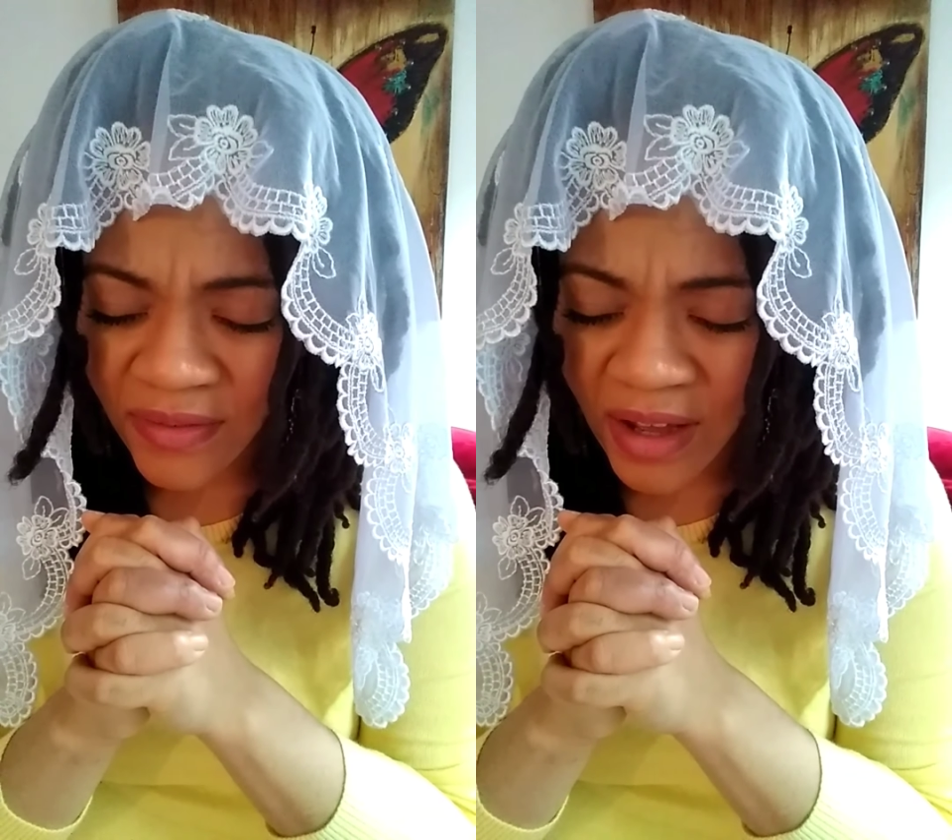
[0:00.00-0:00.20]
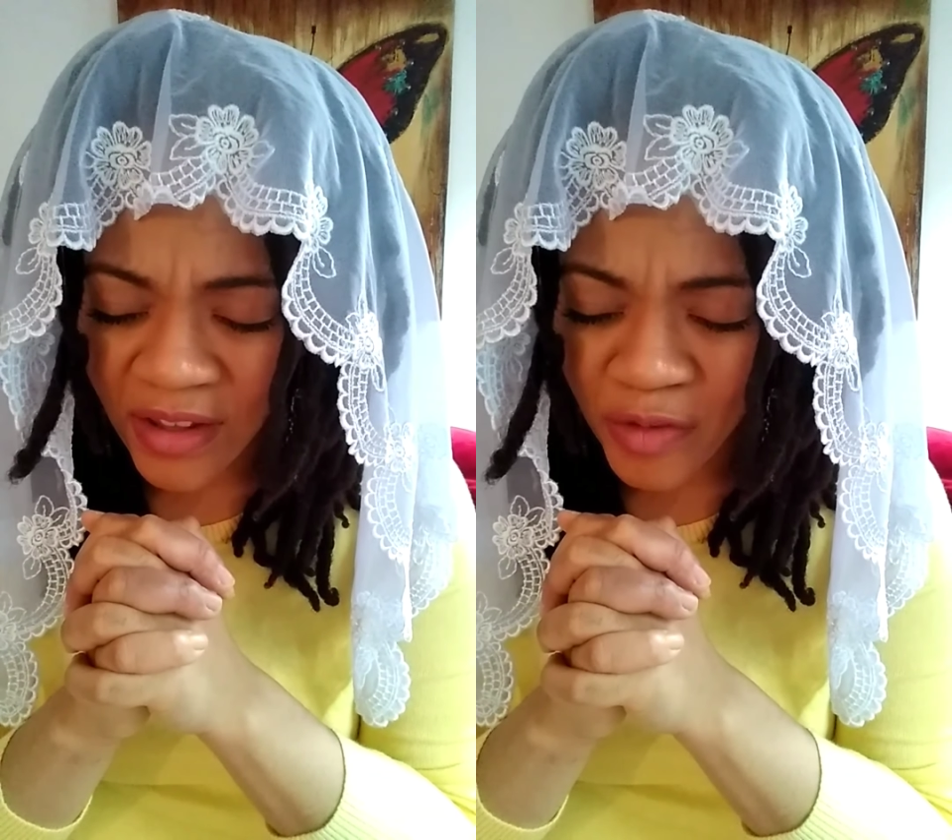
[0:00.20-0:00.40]

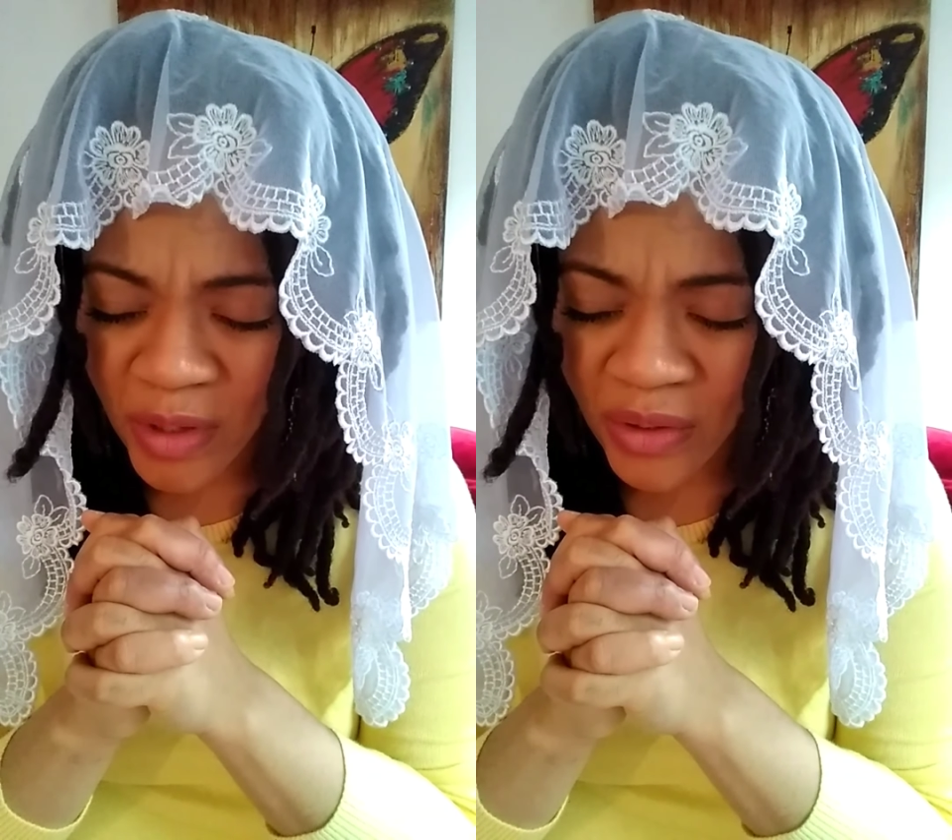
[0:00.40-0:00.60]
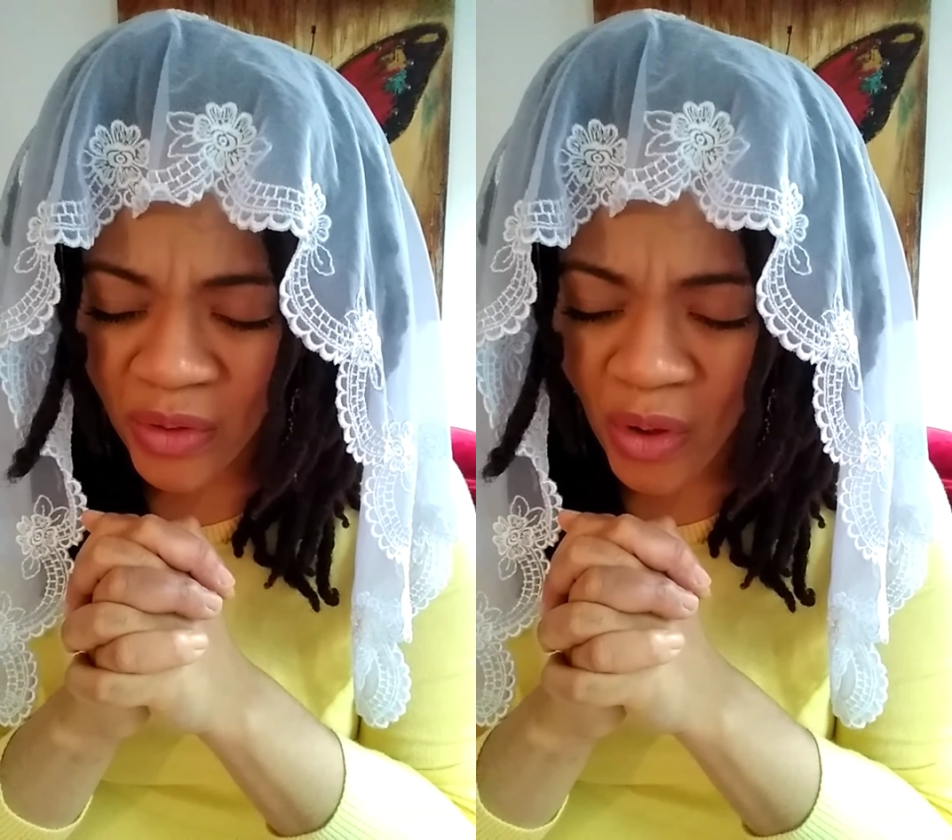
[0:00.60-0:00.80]
Father and
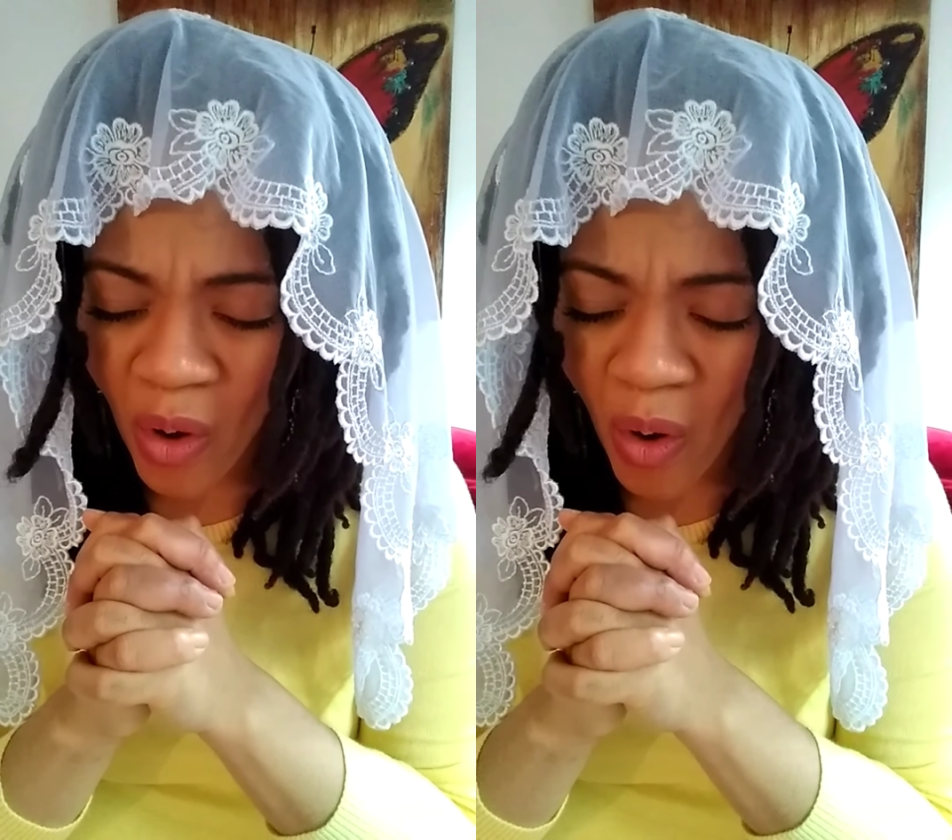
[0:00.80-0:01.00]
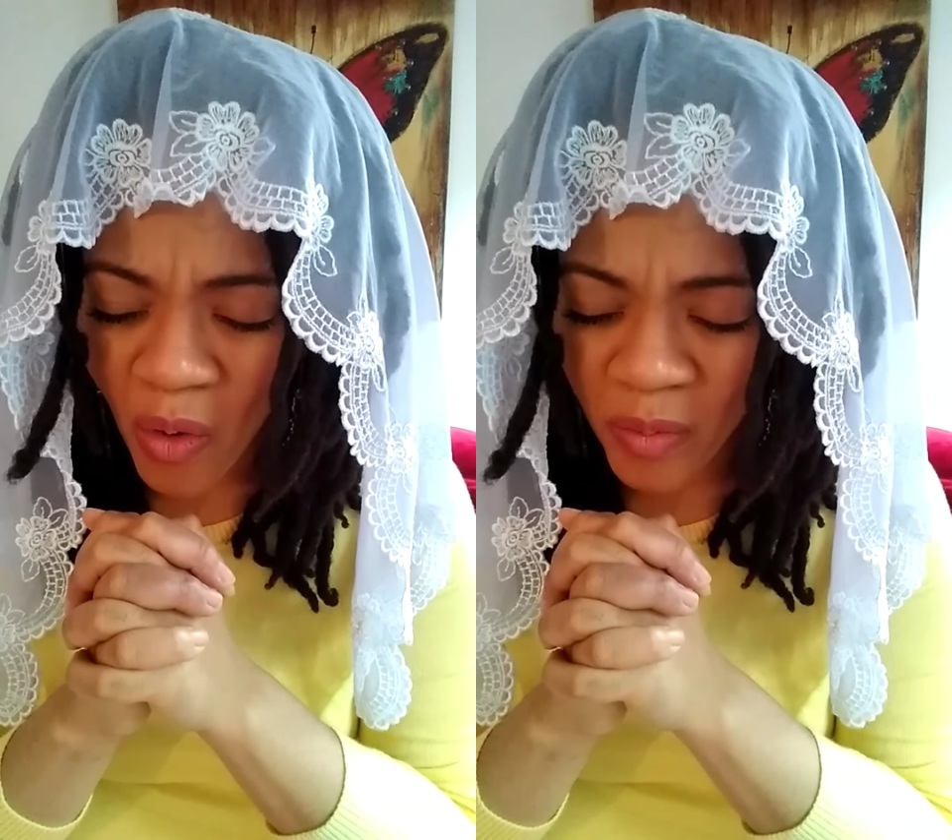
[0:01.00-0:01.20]
Mother, the
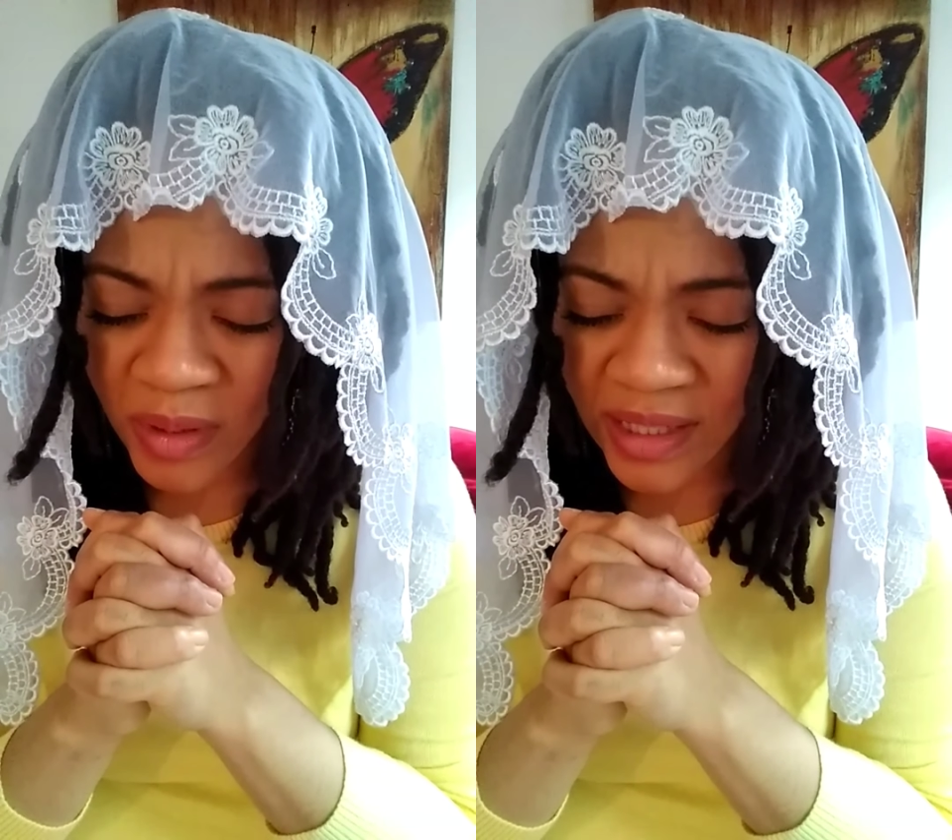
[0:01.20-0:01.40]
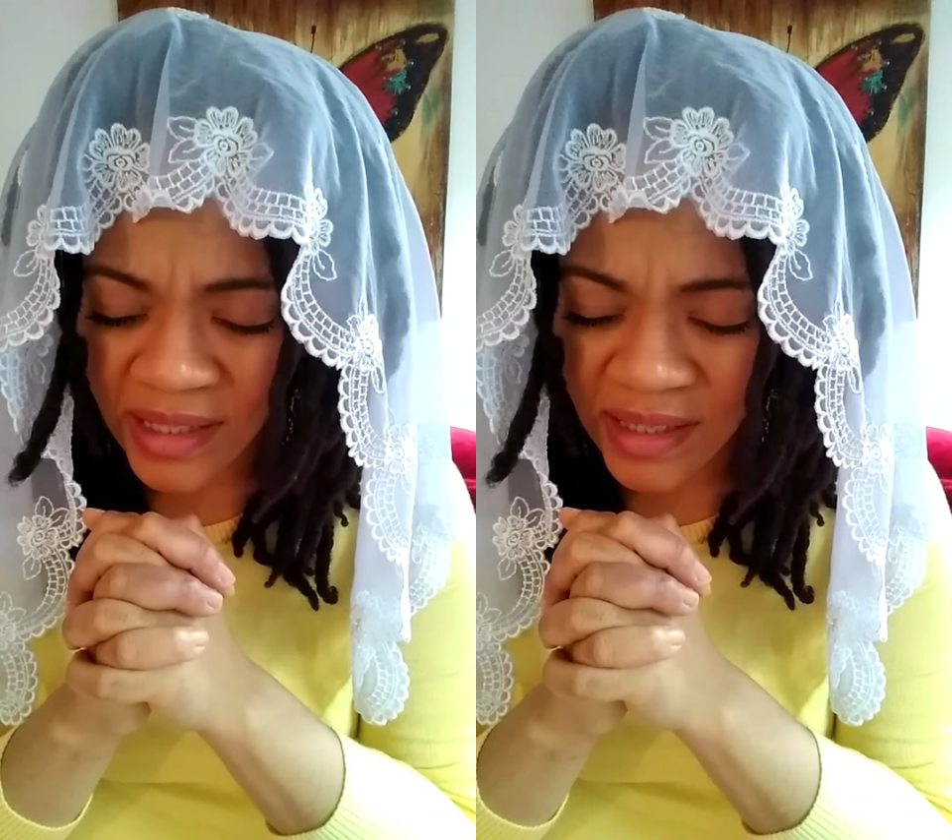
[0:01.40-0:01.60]

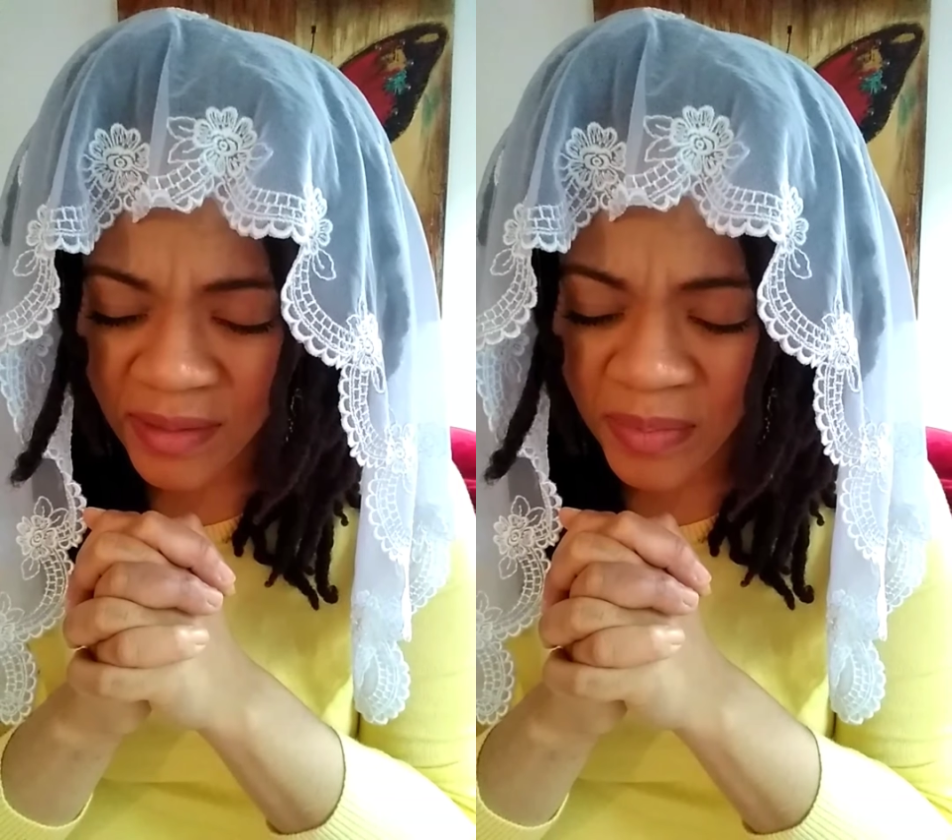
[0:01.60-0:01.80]
hopeless,